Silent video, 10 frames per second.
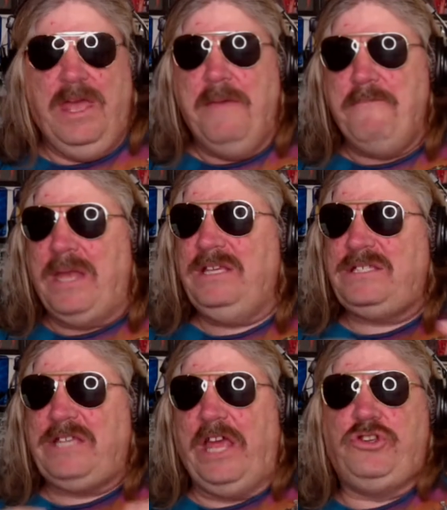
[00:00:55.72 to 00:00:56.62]
Many
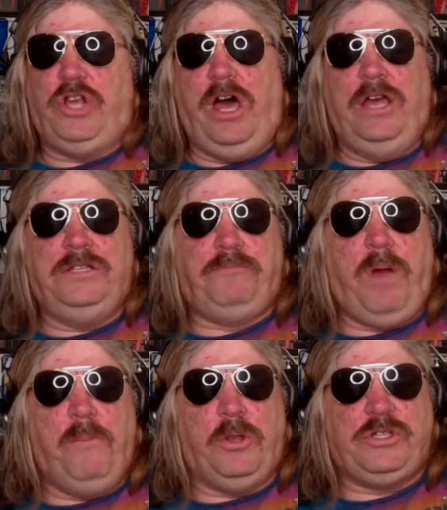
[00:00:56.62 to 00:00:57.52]
stage lines
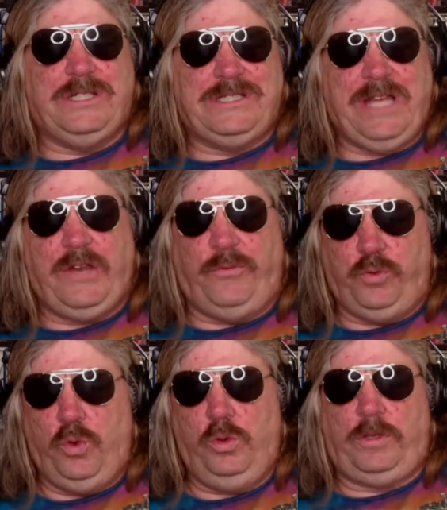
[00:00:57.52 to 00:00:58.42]
published a set of
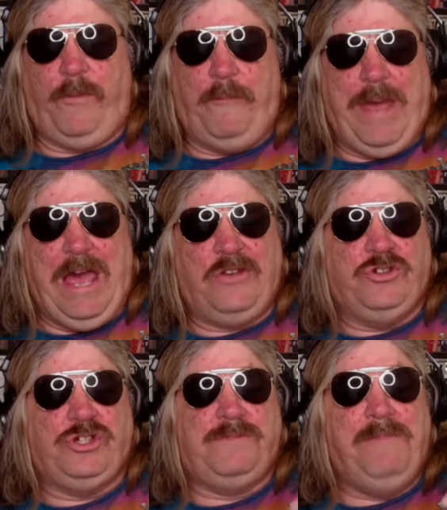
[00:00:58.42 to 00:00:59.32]
rules for
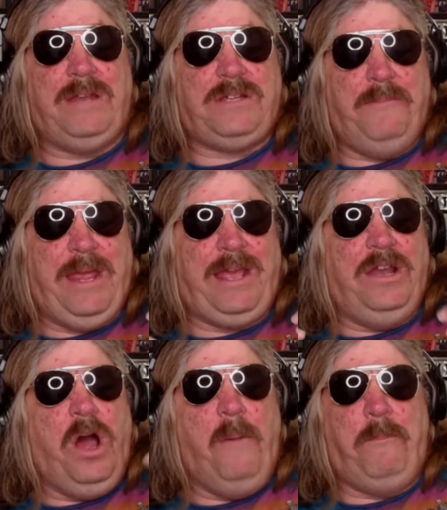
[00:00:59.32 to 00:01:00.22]
passengers meant to make an
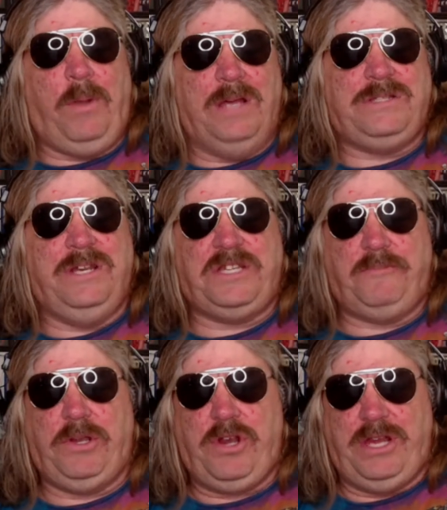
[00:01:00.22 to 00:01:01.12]
unpleasant
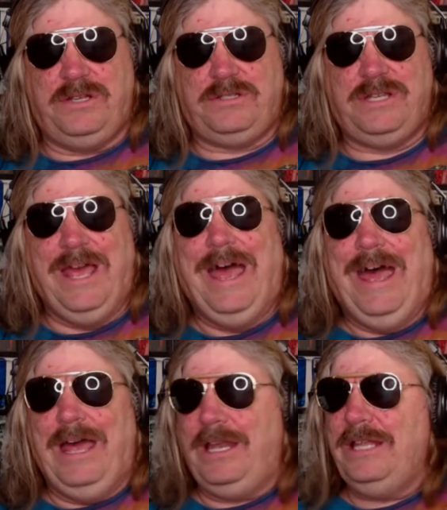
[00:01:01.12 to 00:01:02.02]
experience
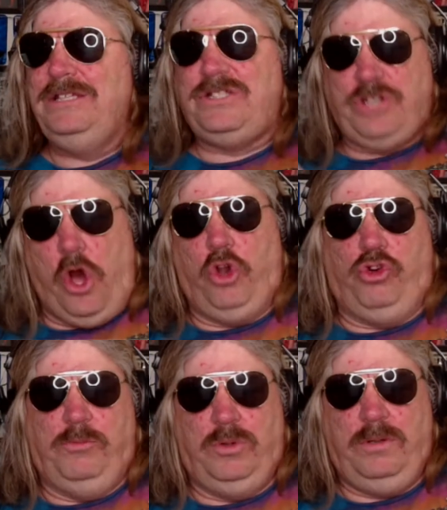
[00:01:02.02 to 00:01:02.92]
at least tolerable.